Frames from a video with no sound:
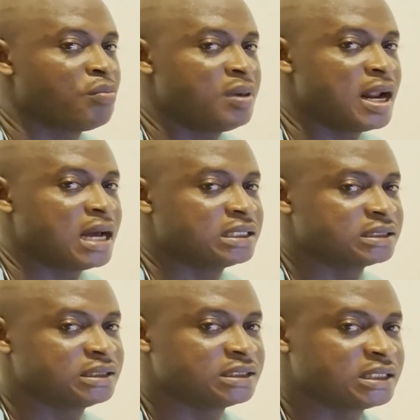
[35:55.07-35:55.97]
blood
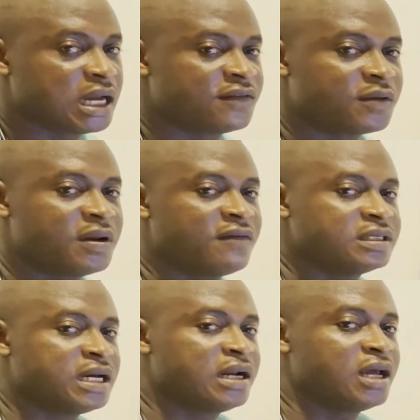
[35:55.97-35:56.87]
discharge from the
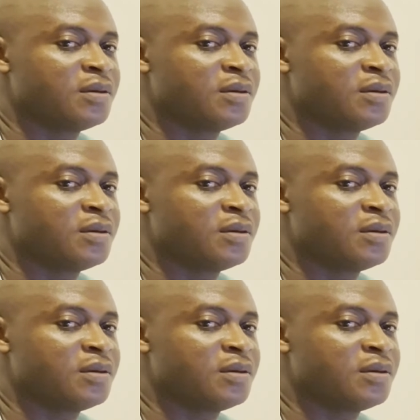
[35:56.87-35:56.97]
vagina,